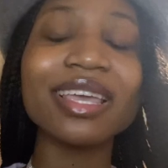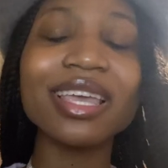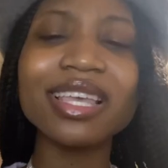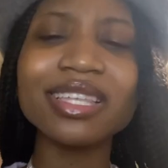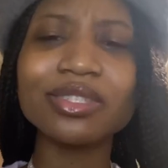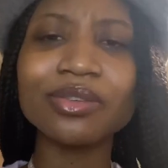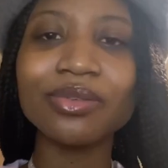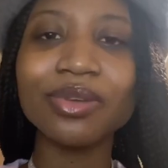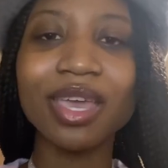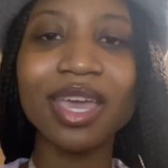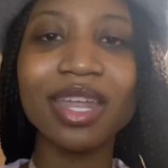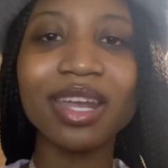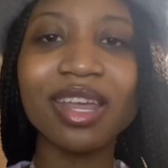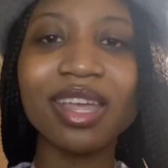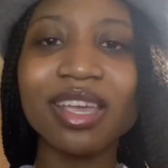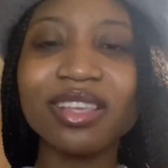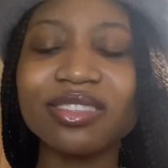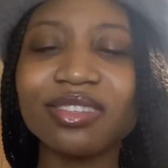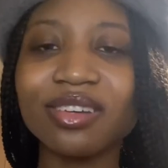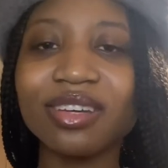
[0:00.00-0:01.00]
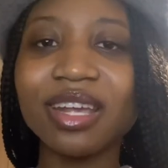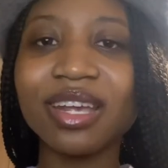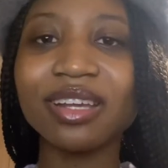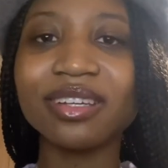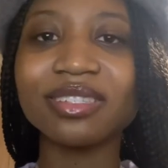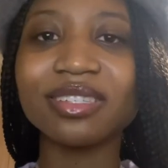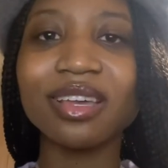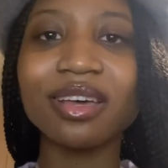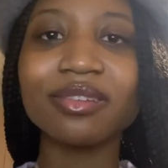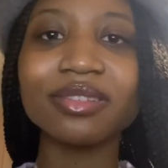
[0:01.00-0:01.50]
it's okay to get certain
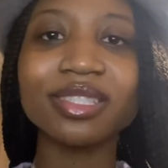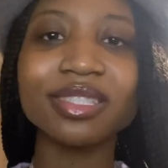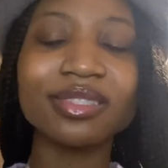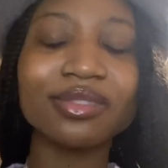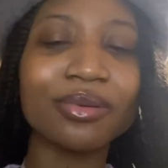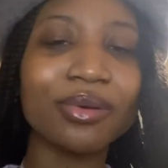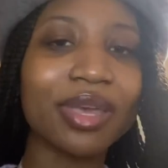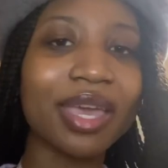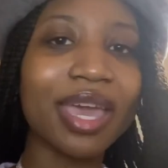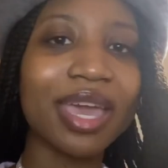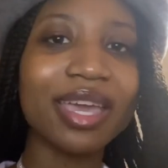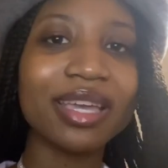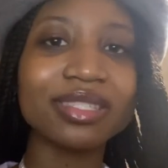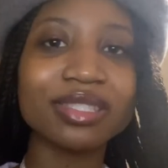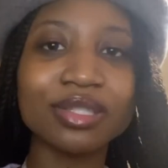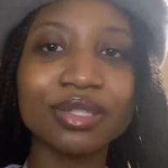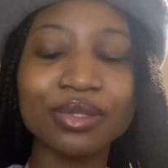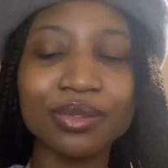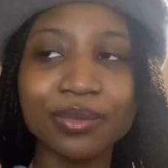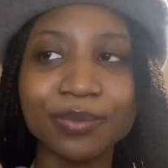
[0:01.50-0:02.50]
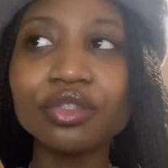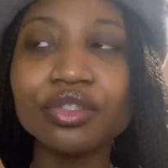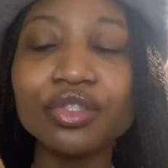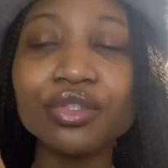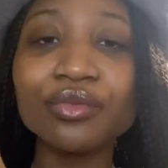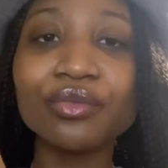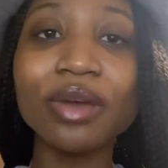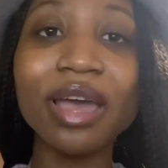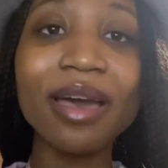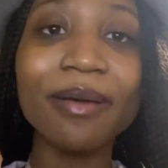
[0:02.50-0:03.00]
hairstyles. It's okay to
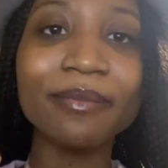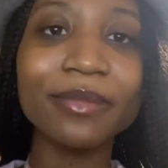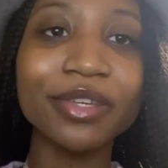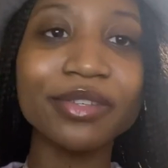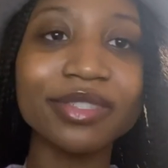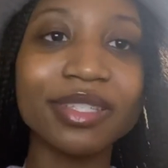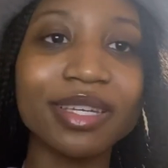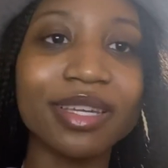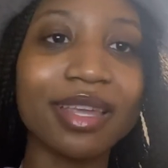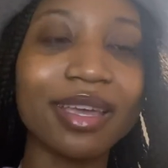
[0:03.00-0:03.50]
do rap music.